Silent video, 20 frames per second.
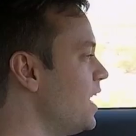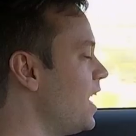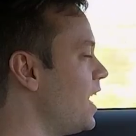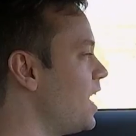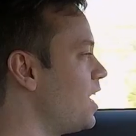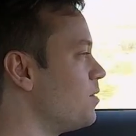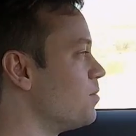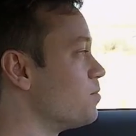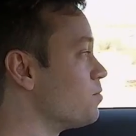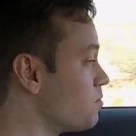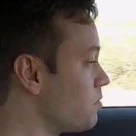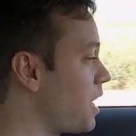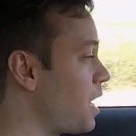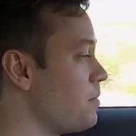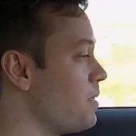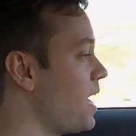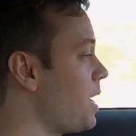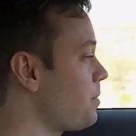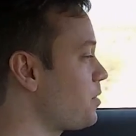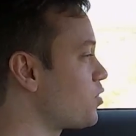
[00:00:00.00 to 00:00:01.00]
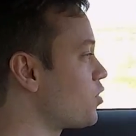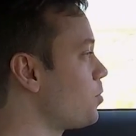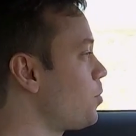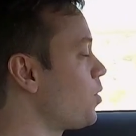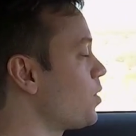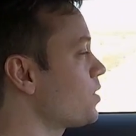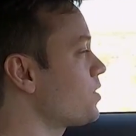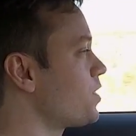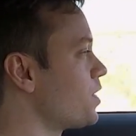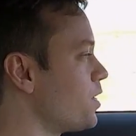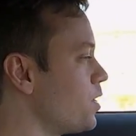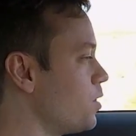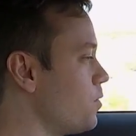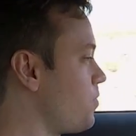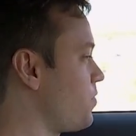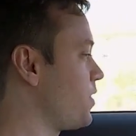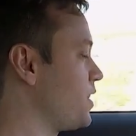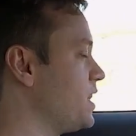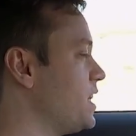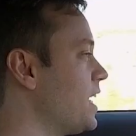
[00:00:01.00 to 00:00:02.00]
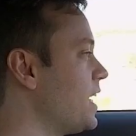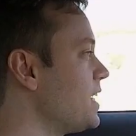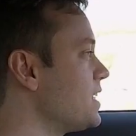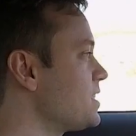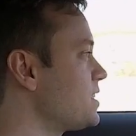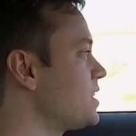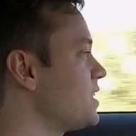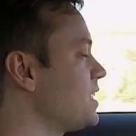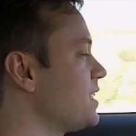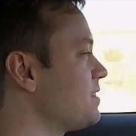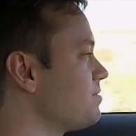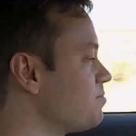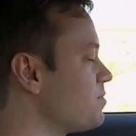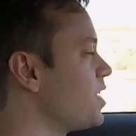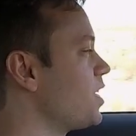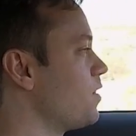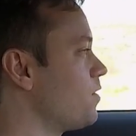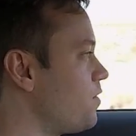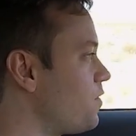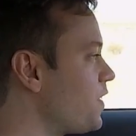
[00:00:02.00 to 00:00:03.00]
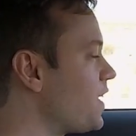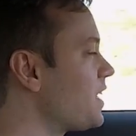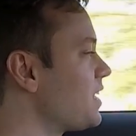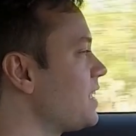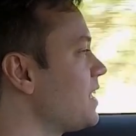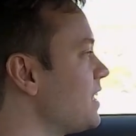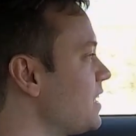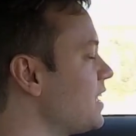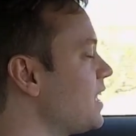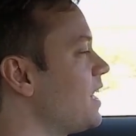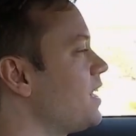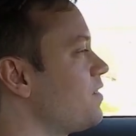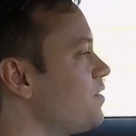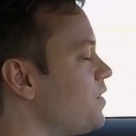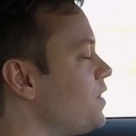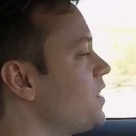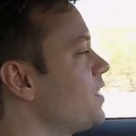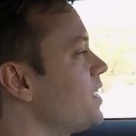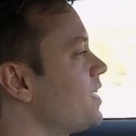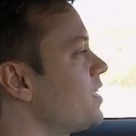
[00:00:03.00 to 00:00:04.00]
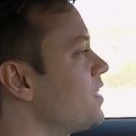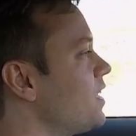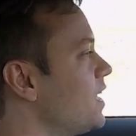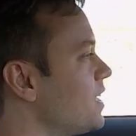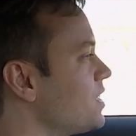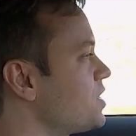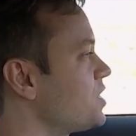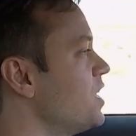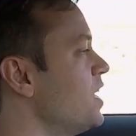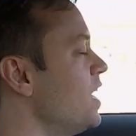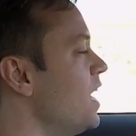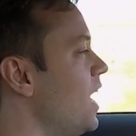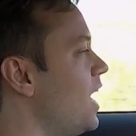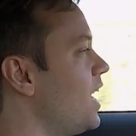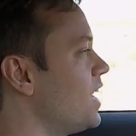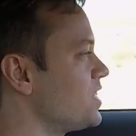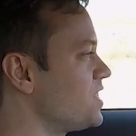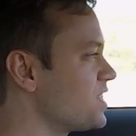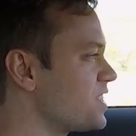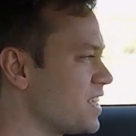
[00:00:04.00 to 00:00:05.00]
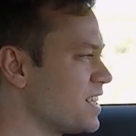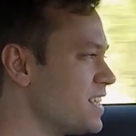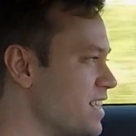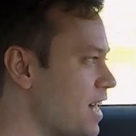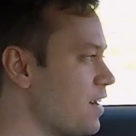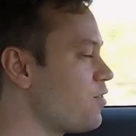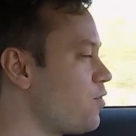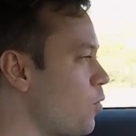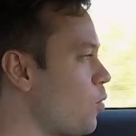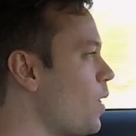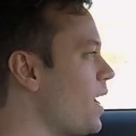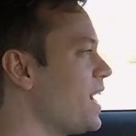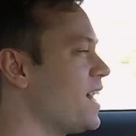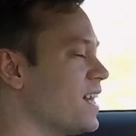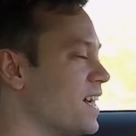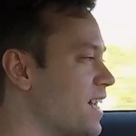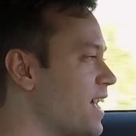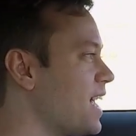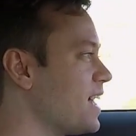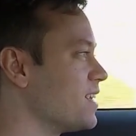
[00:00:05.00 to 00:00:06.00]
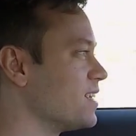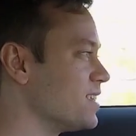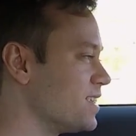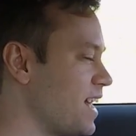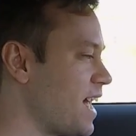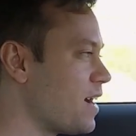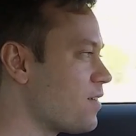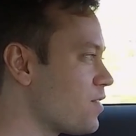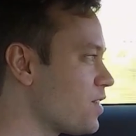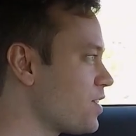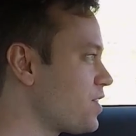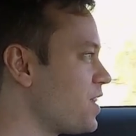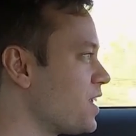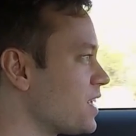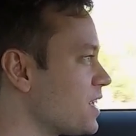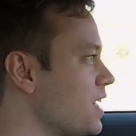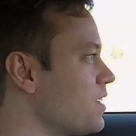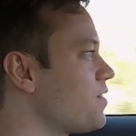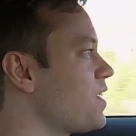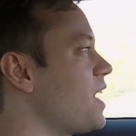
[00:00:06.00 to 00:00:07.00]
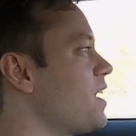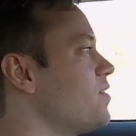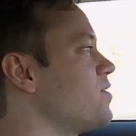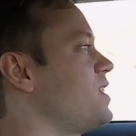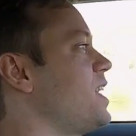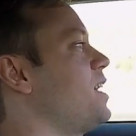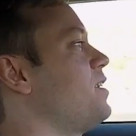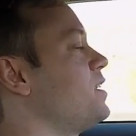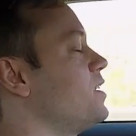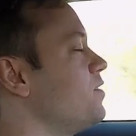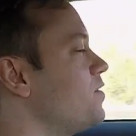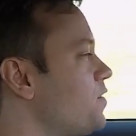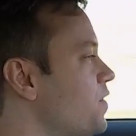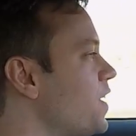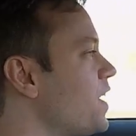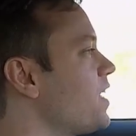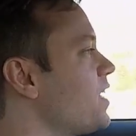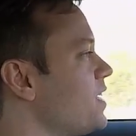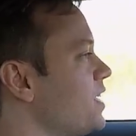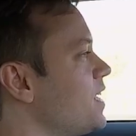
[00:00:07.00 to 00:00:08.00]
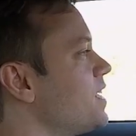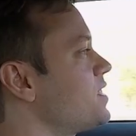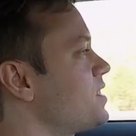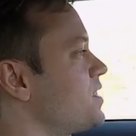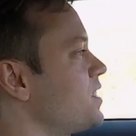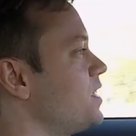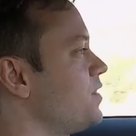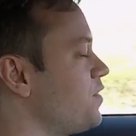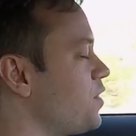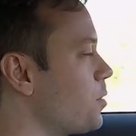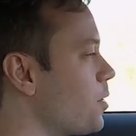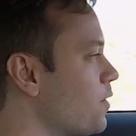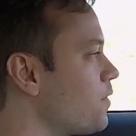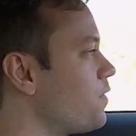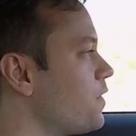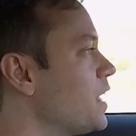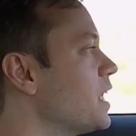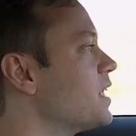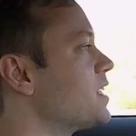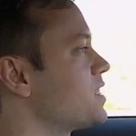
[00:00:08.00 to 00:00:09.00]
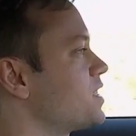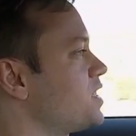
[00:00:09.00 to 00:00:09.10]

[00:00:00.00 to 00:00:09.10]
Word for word: um, I'm happy to report though, nice and you know fairly light feeling clutch, uh, just enough weight. Again, everything they've kind of dialed in very nicely from a feeling